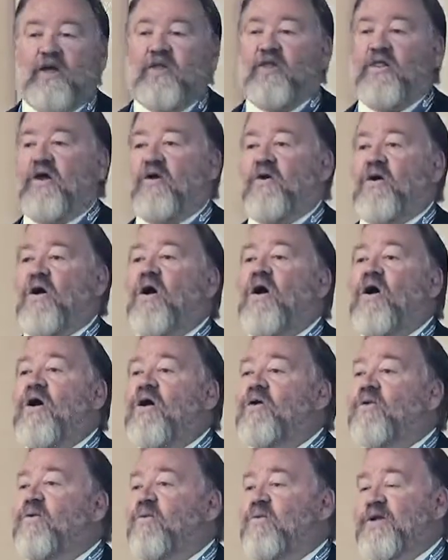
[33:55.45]
There
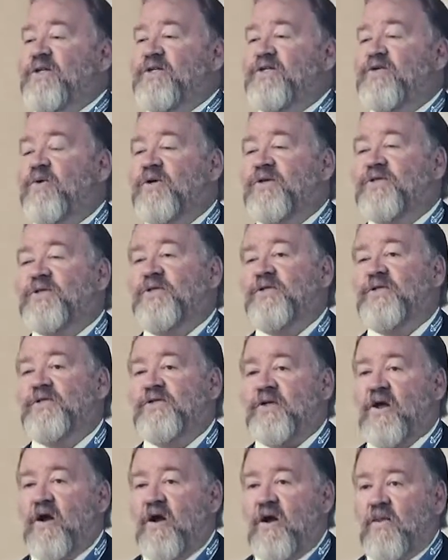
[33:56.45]
are
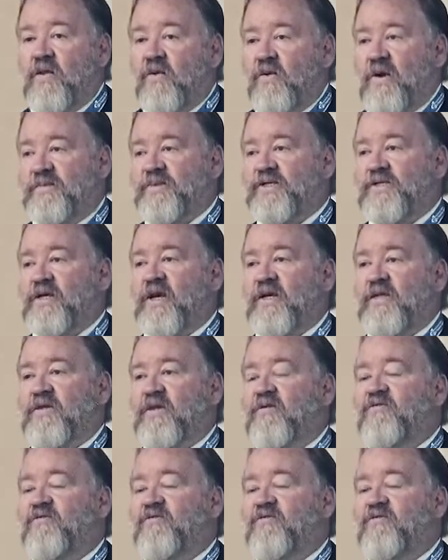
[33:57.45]
resources on the website